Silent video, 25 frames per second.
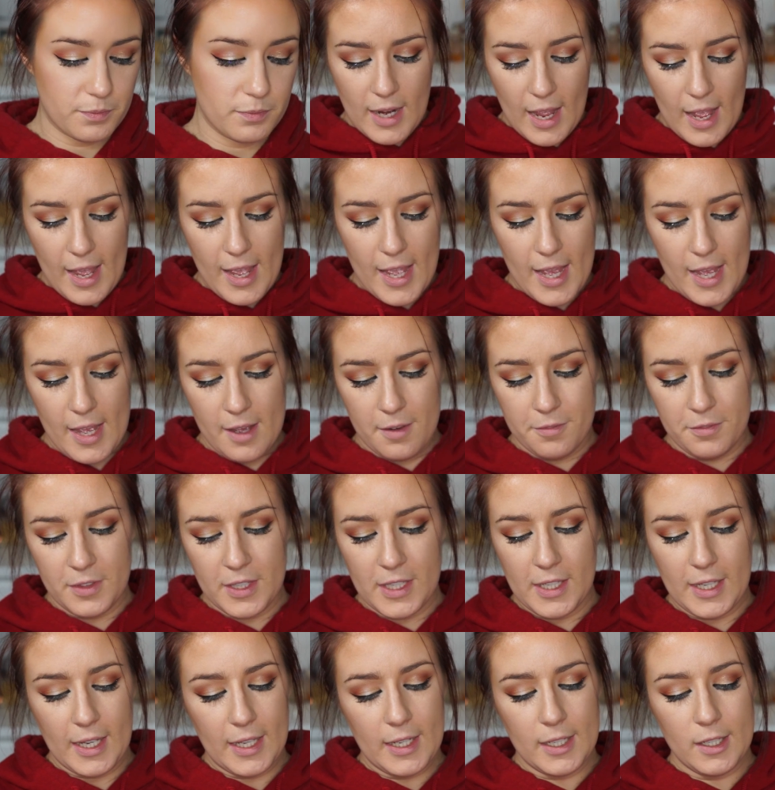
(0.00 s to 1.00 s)
I have
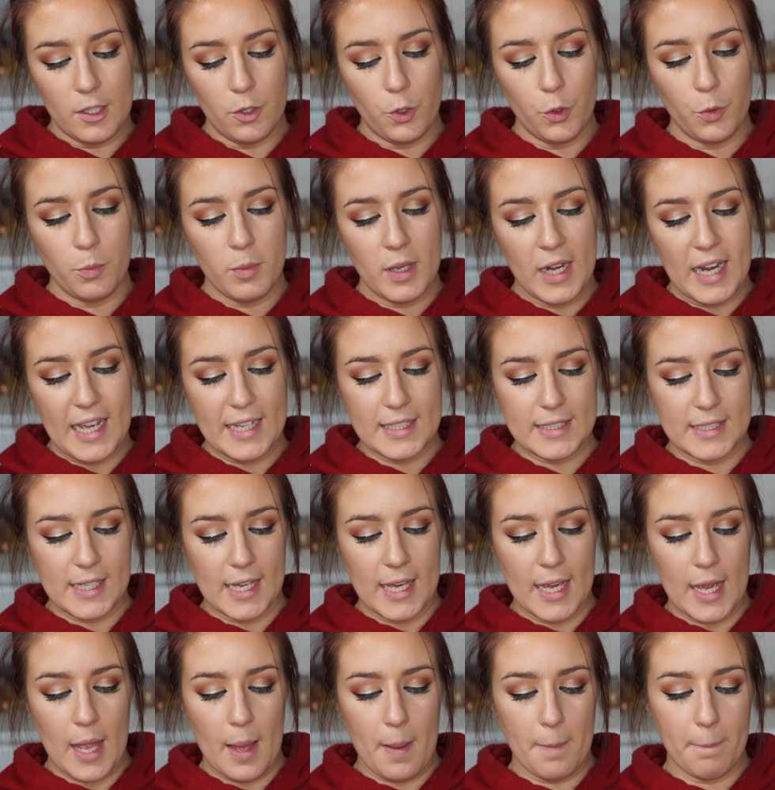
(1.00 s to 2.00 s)
the
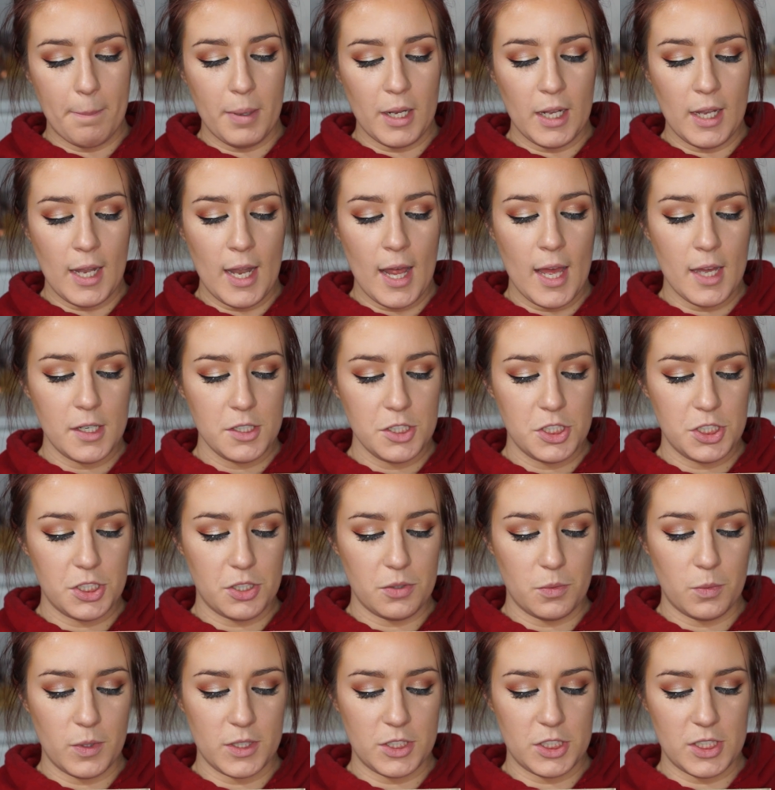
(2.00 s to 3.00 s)
Illuminating
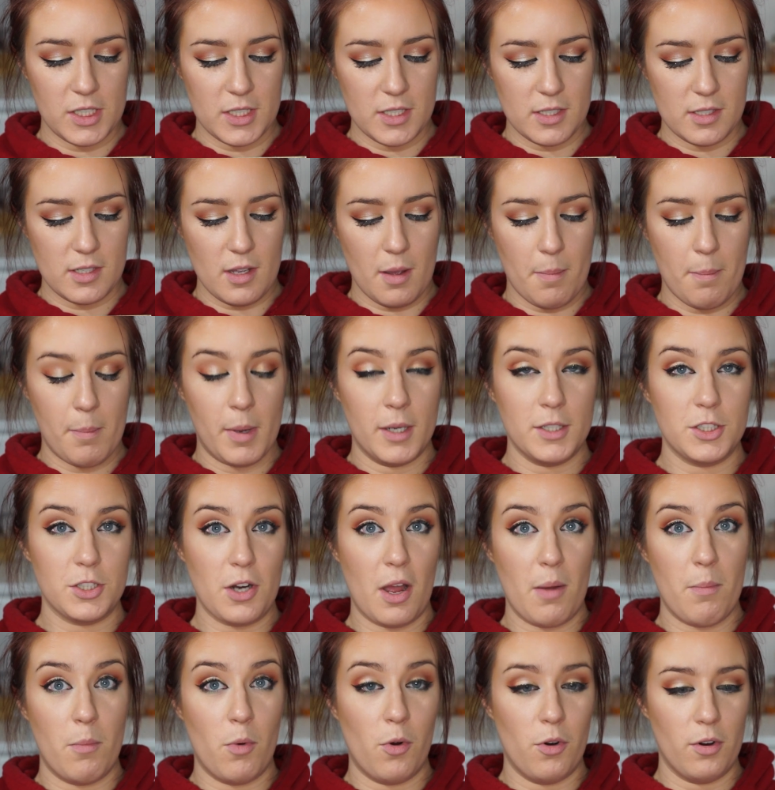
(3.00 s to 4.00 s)
blush, which is
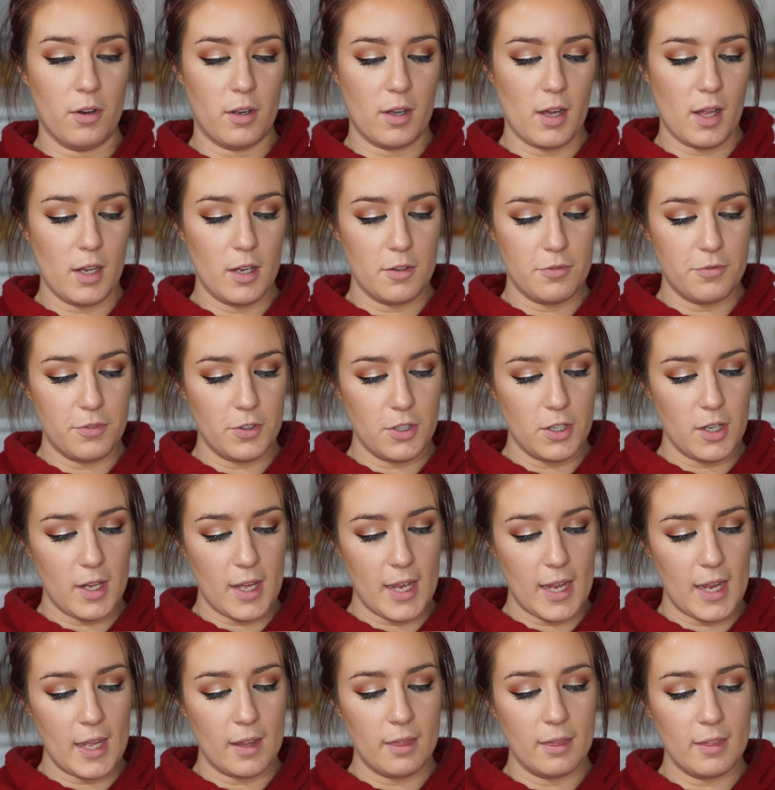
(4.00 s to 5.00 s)
much more
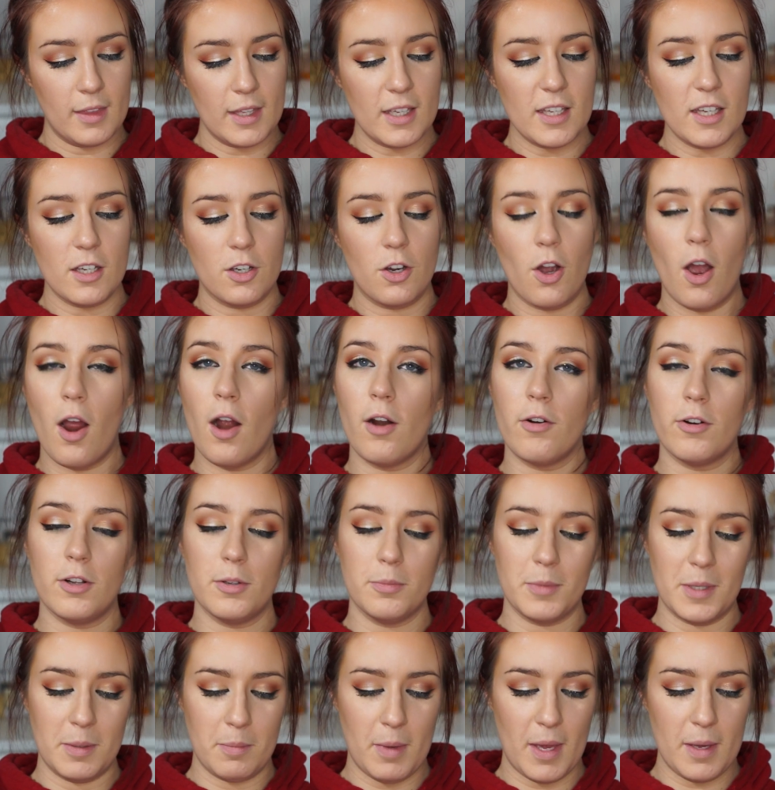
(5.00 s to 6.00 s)
colorful, in the
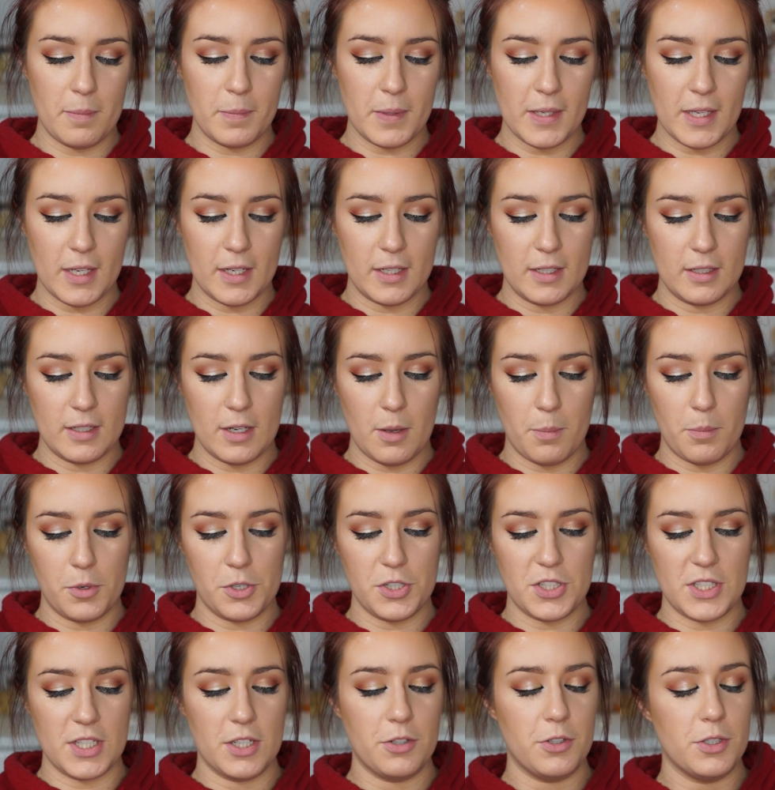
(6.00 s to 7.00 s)
Coral Me Maybe in
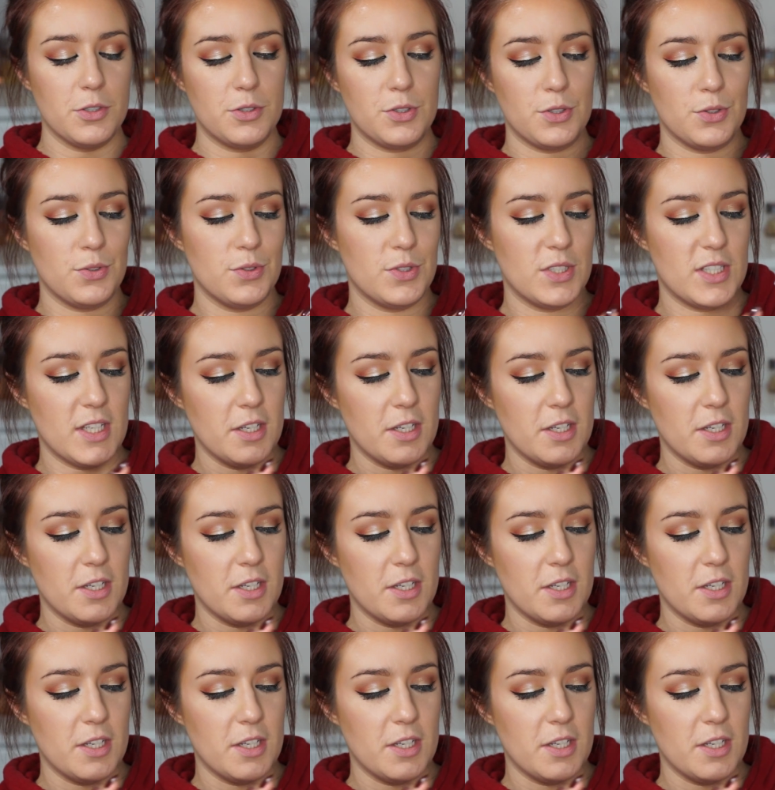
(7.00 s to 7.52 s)
number 020.